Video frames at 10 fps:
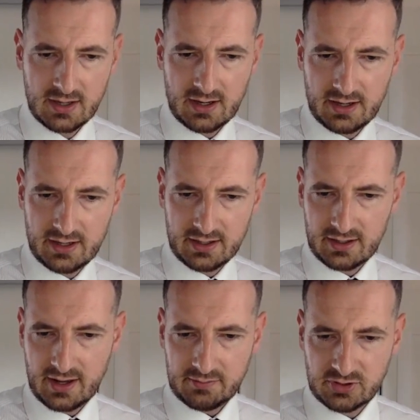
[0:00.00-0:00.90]

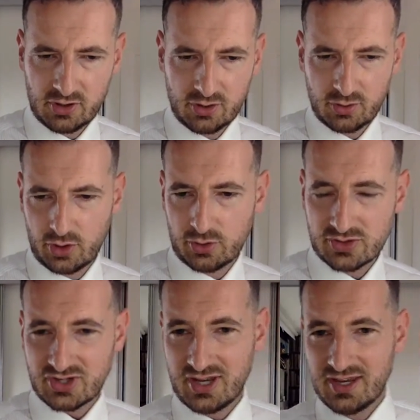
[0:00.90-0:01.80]
Let me know
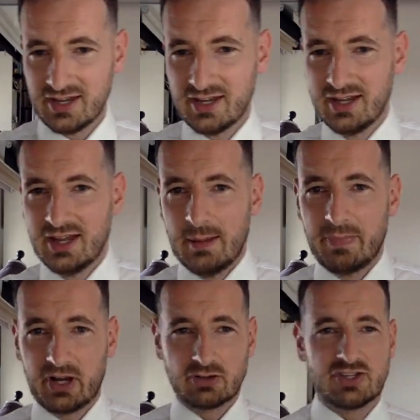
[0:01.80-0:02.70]
who's here,
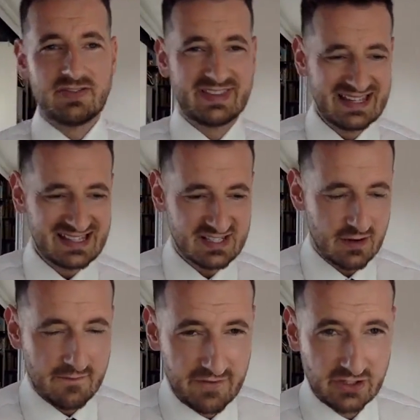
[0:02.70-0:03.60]
because in this
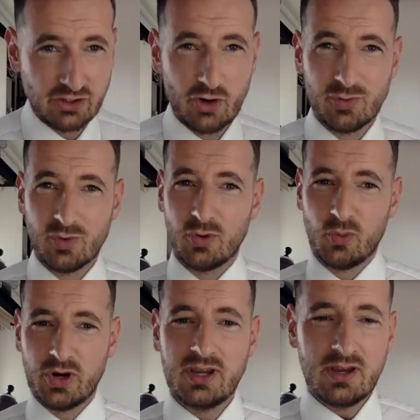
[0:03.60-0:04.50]
video,
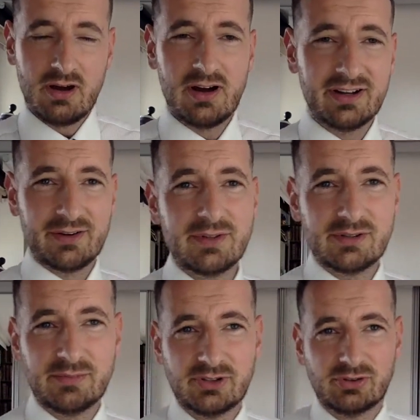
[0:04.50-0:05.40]
we are going
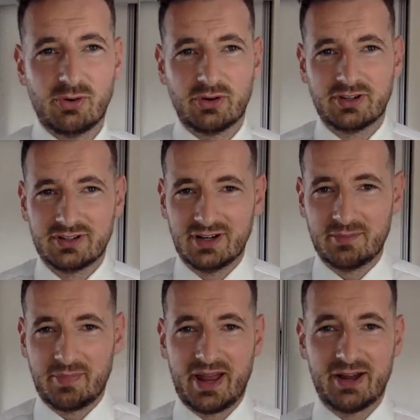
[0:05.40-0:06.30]
to be talking
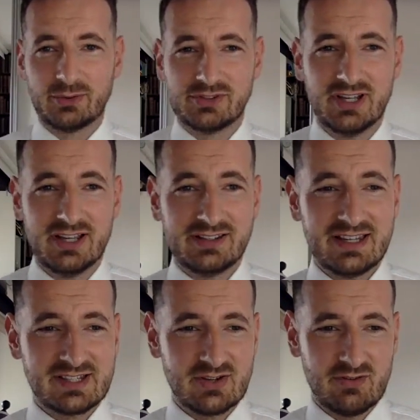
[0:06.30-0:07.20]
about
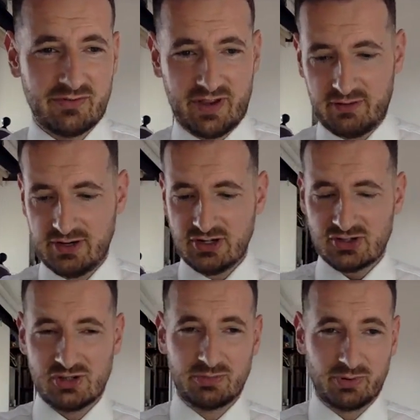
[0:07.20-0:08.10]
this very
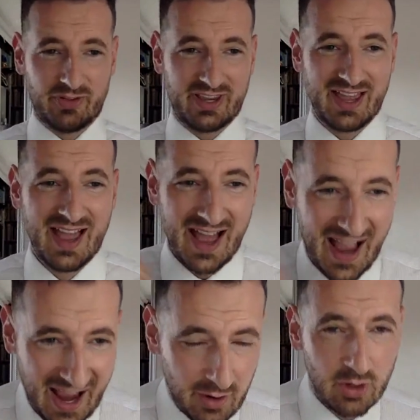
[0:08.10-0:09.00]
simple thing,
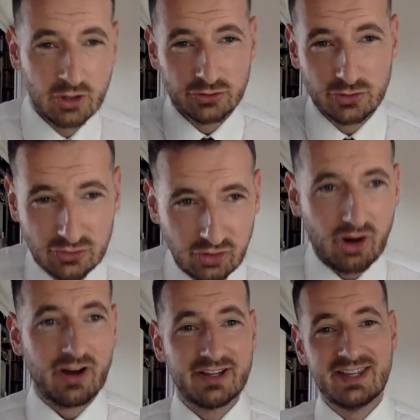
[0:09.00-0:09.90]
how to
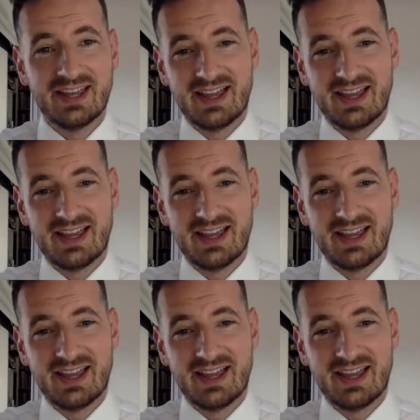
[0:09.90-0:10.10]
tie